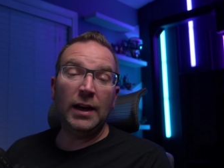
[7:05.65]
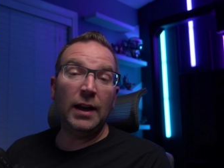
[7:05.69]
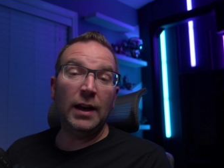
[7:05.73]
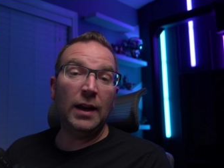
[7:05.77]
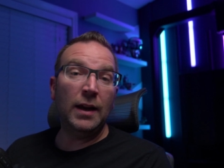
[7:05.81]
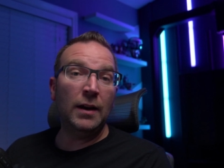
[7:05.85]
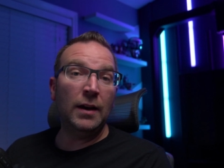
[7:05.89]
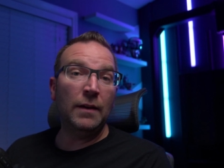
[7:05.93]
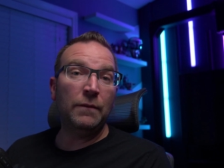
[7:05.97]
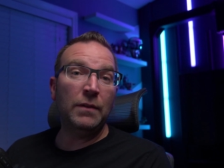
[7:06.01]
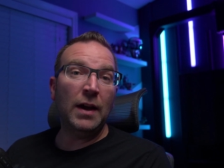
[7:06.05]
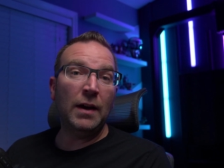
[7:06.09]
And
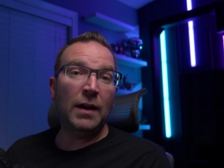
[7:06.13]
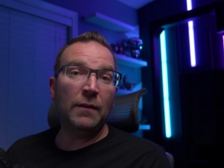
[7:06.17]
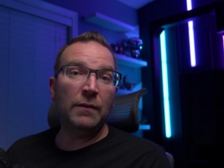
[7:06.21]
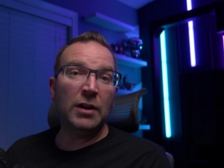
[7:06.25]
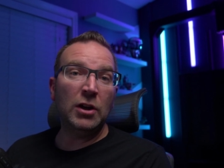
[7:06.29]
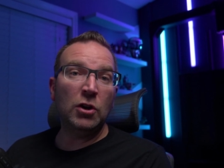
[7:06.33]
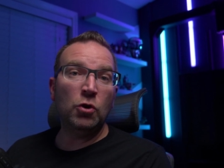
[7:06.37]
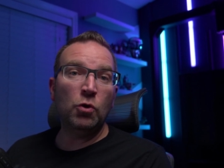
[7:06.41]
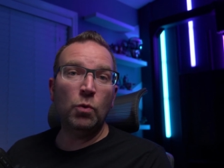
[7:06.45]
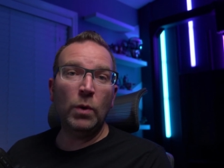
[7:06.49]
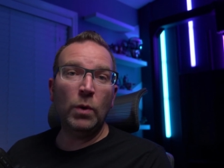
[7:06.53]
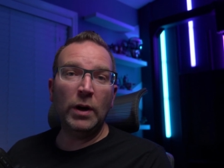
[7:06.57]
if you have any
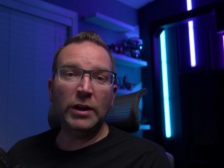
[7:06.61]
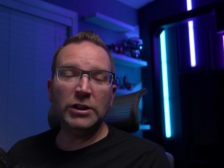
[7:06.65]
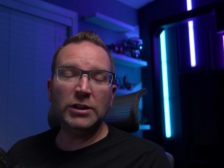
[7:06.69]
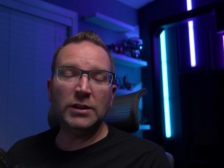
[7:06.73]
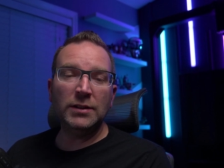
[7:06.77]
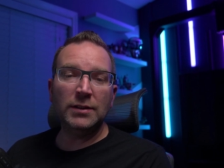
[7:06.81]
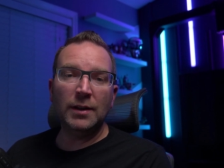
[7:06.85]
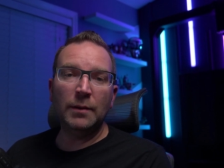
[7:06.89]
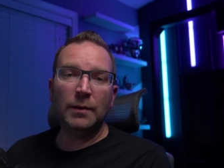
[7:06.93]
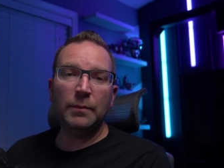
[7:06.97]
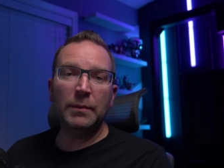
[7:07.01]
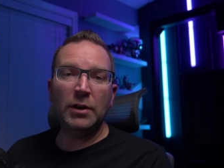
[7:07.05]
questions,
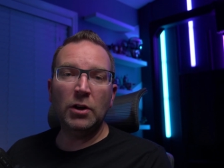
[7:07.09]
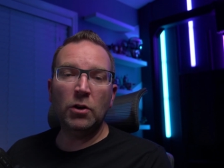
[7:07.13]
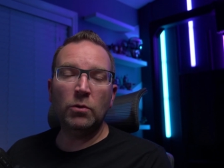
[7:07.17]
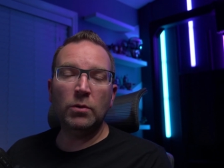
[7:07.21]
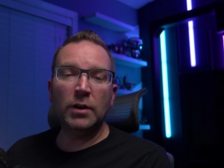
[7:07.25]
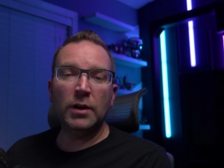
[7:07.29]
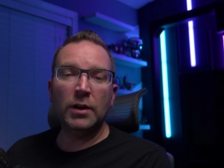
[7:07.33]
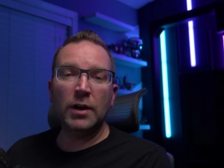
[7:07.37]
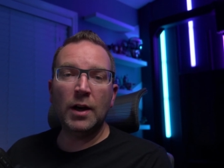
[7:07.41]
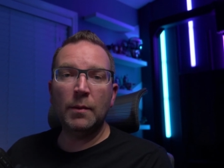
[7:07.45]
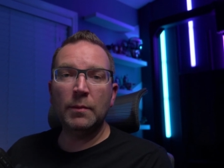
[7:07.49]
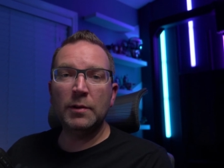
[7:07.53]
let me know in the
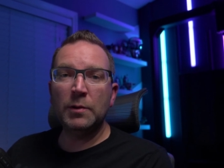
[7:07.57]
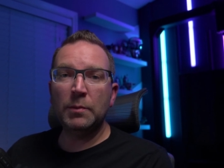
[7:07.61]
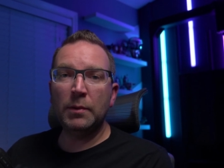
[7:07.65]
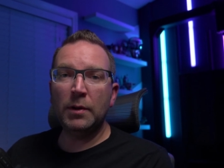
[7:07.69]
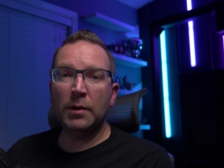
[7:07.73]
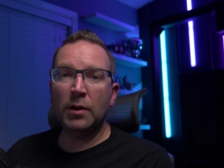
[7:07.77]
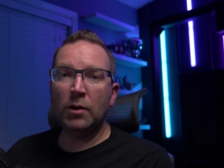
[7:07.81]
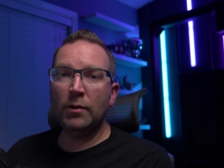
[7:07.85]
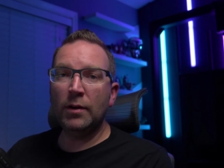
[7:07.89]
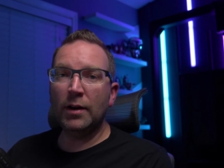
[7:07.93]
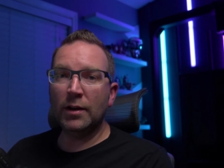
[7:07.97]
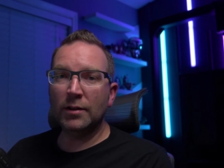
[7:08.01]
comments below
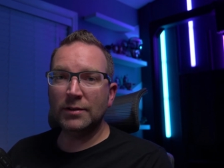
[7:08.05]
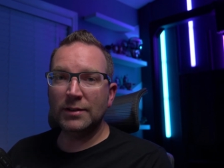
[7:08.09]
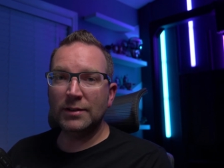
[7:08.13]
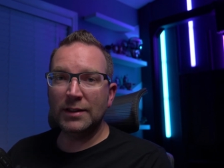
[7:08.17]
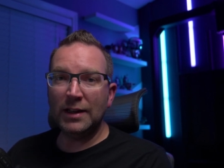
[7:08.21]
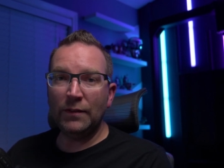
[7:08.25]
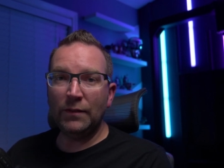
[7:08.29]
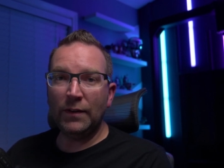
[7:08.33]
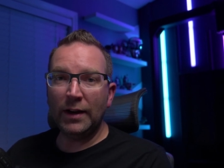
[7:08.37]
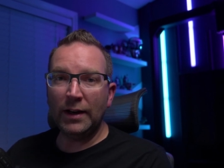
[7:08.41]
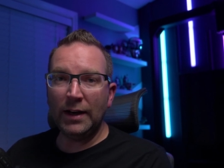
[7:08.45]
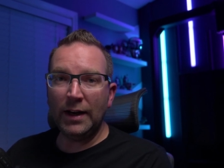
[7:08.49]
and I'll see if
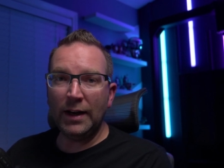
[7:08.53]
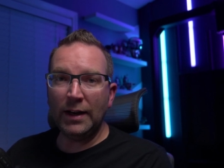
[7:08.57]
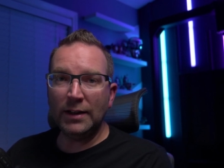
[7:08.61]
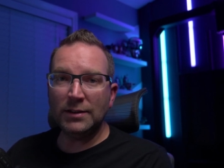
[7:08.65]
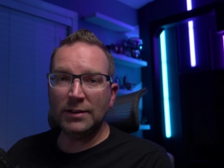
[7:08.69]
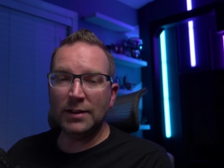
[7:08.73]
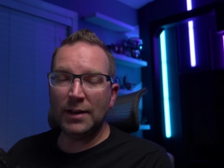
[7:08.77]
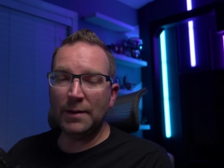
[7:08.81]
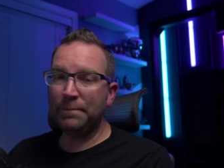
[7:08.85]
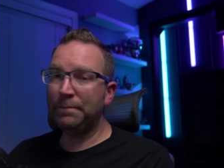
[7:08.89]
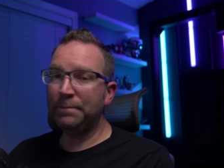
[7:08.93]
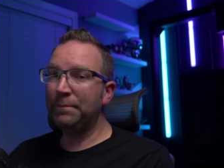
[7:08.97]
I can answer
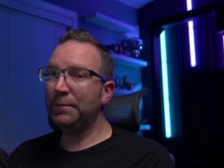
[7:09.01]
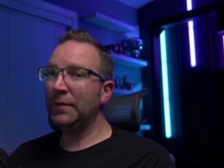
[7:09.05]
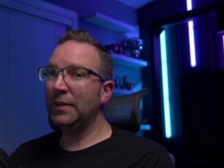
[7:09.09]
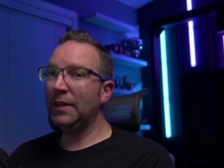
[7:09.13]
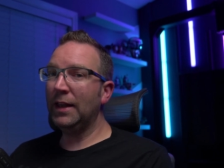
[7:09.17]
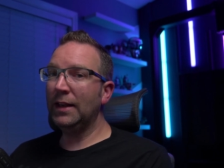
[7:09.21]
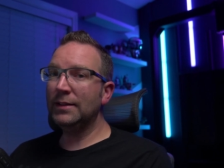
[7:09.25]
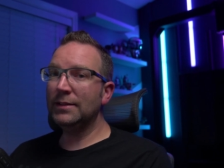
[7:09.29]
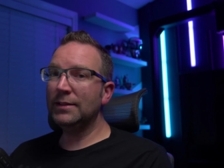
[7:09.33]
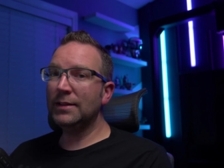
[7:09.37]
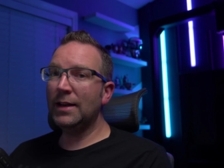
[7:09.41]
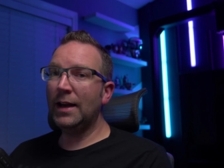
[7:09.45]
them. Thanks,
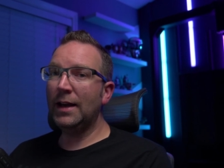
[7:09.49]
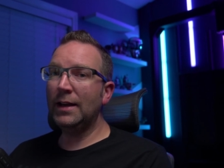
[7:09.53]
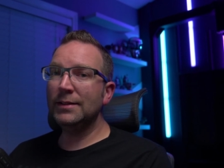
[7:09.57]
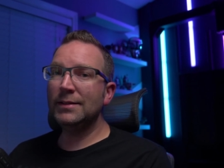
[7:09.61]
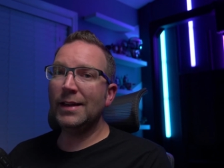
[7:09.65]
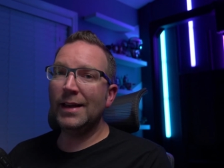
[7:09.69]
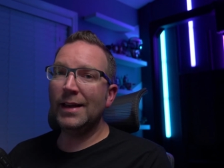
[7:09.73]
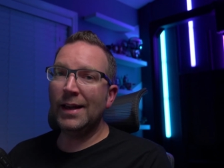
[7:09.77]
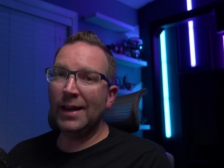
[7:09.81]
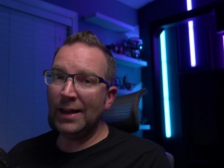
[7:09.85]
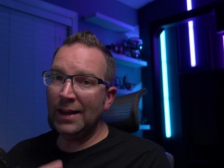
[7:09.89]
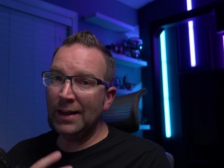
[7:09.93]
guys,
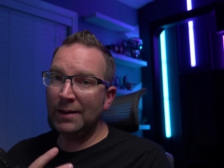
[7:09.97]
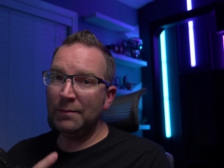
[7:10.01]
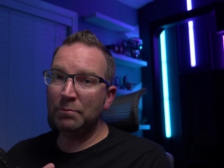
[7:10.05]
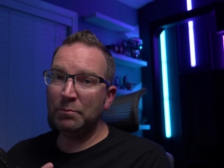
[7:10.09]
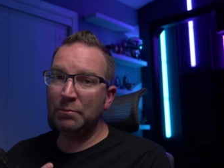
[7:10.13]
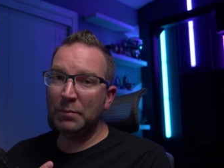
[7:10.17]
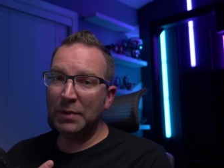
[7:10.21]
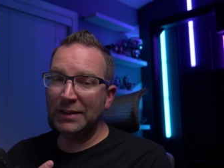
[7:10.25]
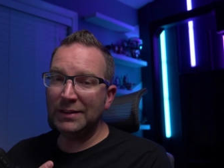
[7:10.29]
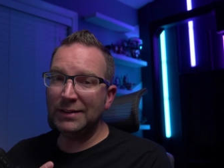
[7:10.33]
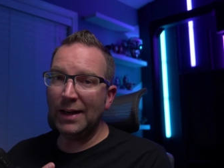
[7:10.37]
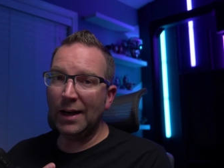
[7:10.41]
and
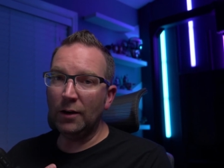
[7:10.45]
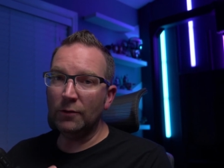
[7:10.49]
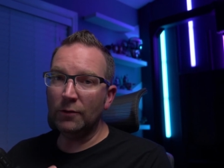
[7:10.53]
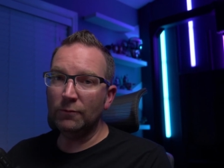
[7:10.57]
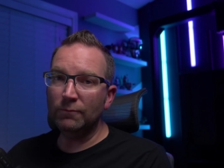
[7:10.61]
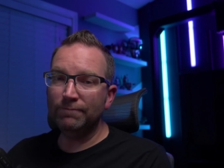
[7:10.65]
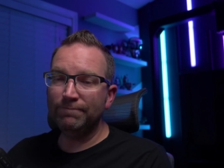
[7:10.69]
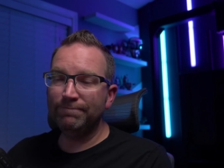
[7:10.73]
peace out.